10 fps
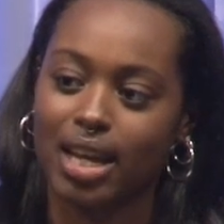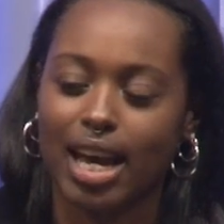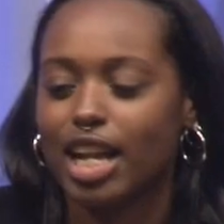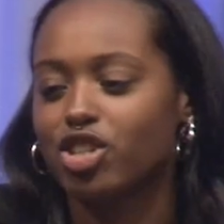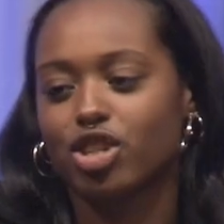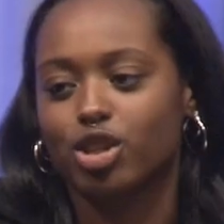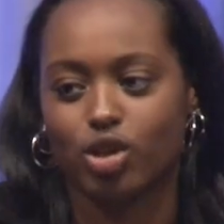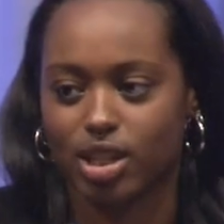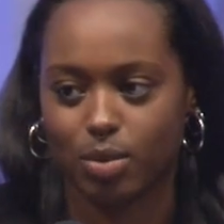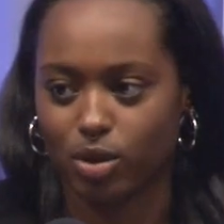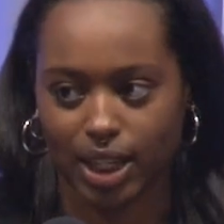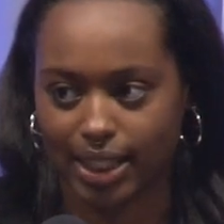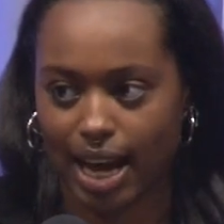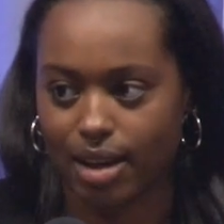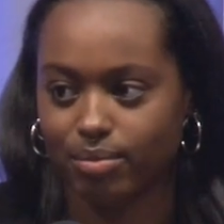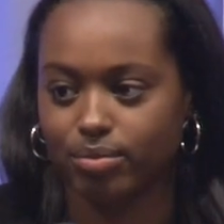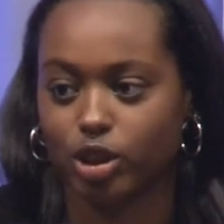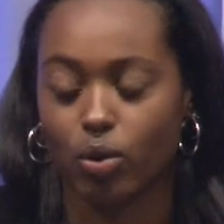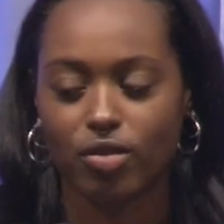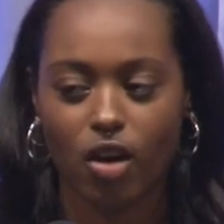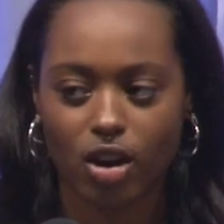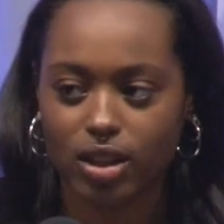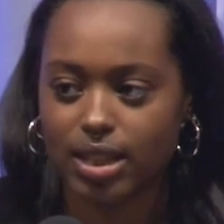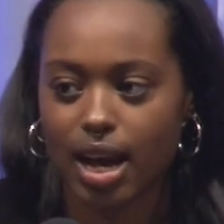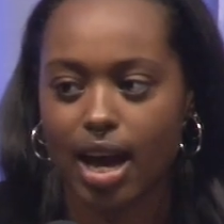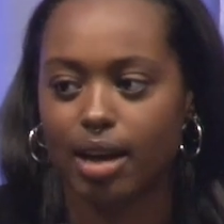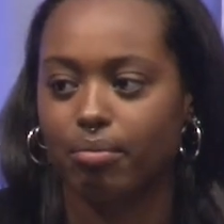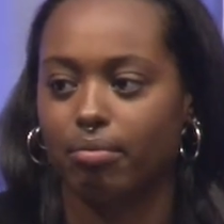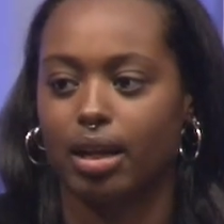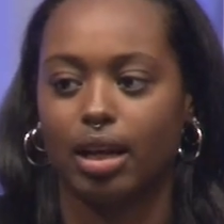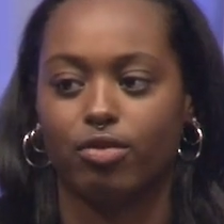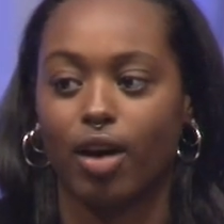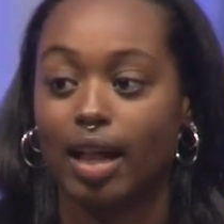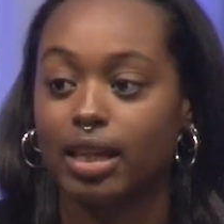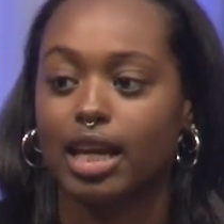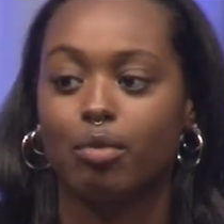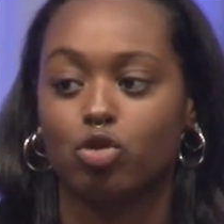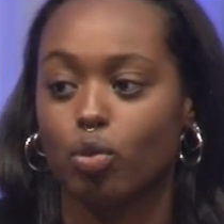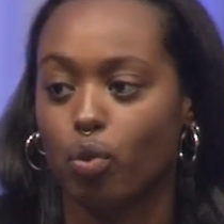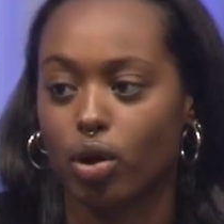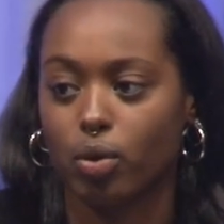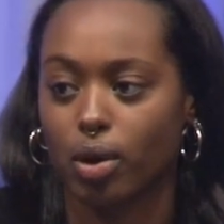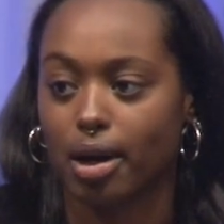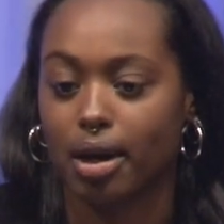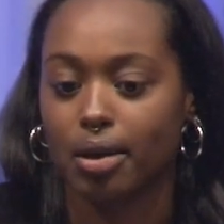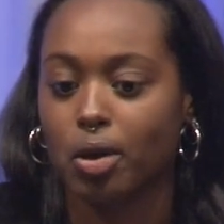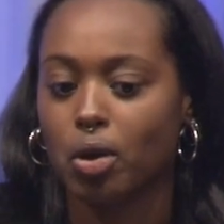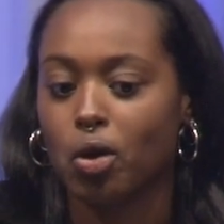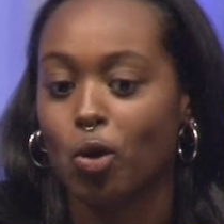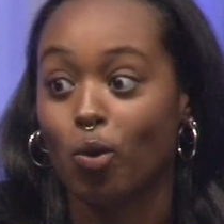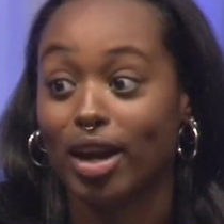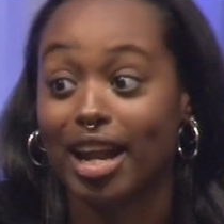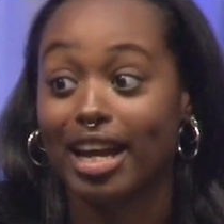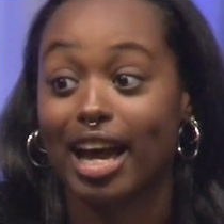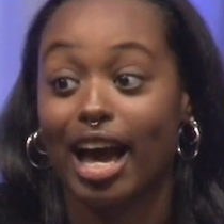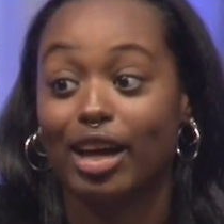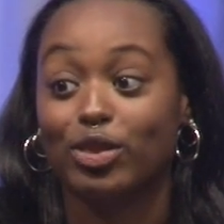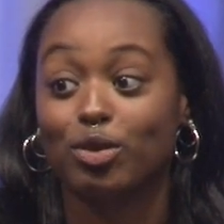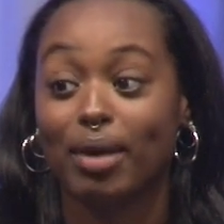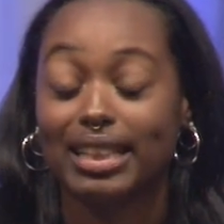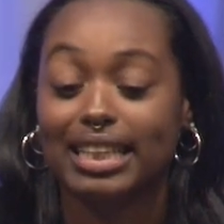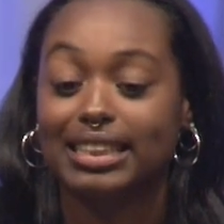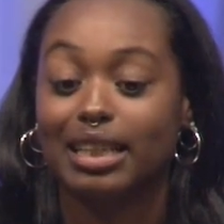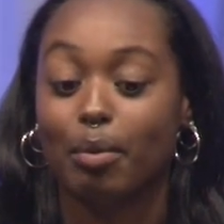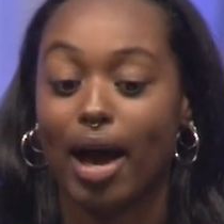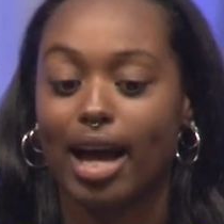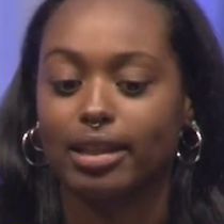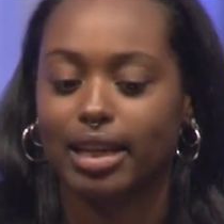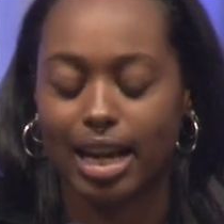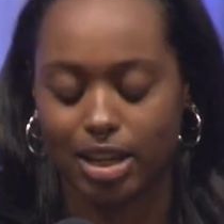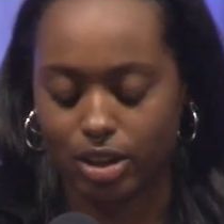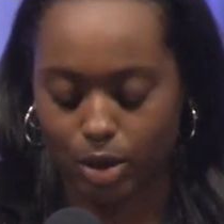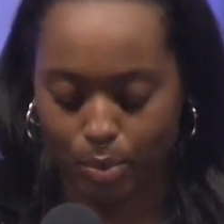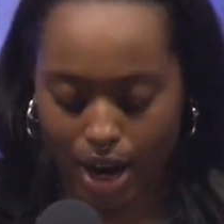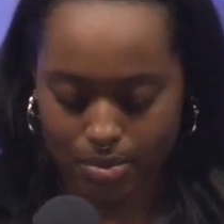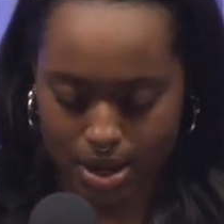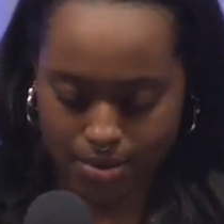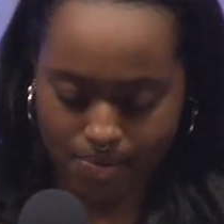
And I just couldn't trust someone like that. So we fought all the time, and it finally came to a point where one night I threw my things in a bag and I didn't look behind me.